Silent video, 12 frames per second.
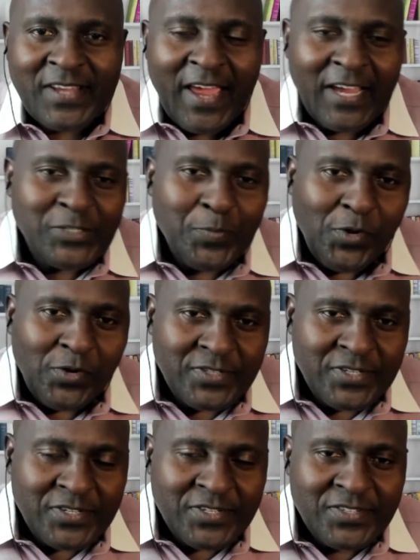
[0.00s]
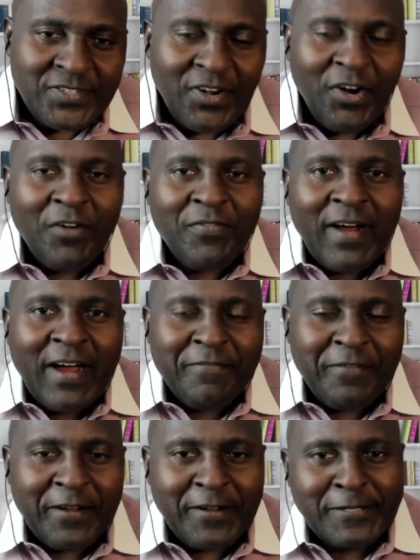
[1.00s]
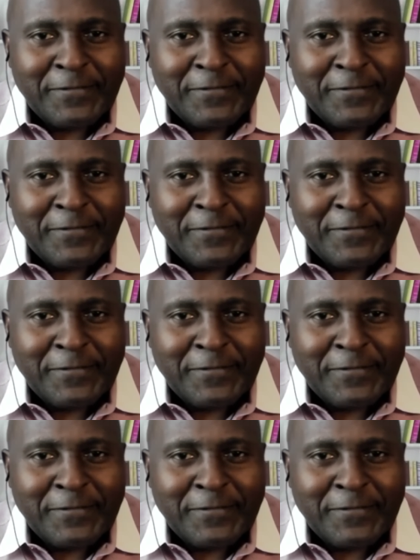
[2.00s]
exports of Africa?